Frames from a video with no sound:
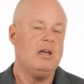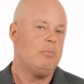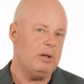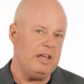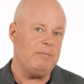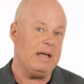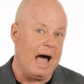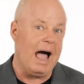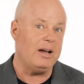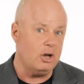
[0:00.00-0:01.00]
Believe me,
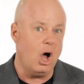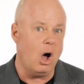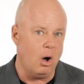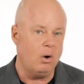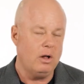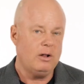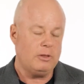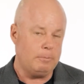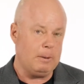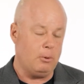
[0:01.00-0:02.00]
I know
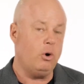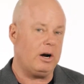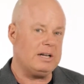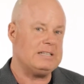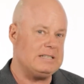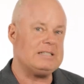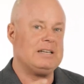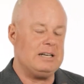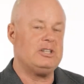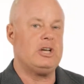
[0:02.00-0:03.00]
the people who are
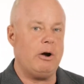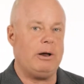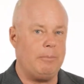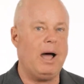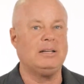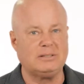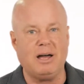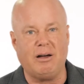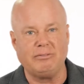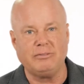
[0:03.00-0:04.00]
consistently sharing my
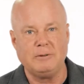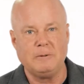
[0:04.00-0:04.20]
stuff.